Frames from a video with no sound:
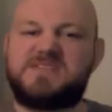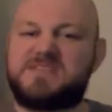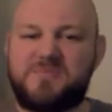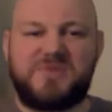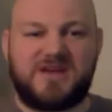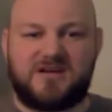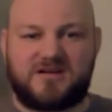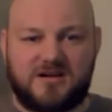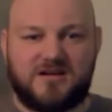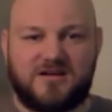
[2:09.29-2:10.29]
But something
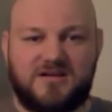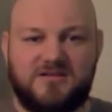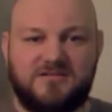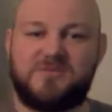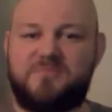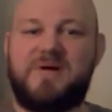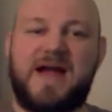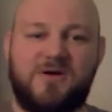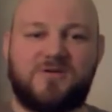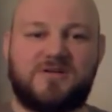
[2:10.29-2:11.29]
occurred and their
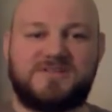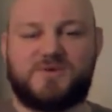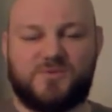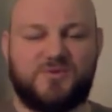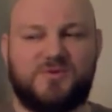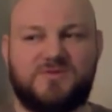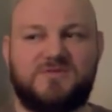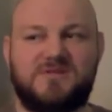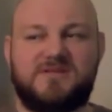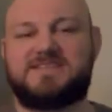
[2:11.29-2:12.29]
power to
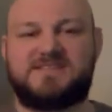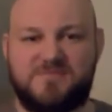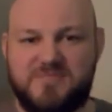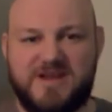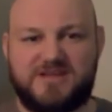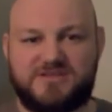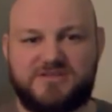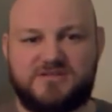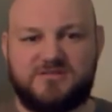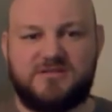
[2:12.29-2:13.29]
rule has
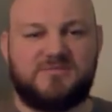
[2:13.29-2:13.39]
diminished.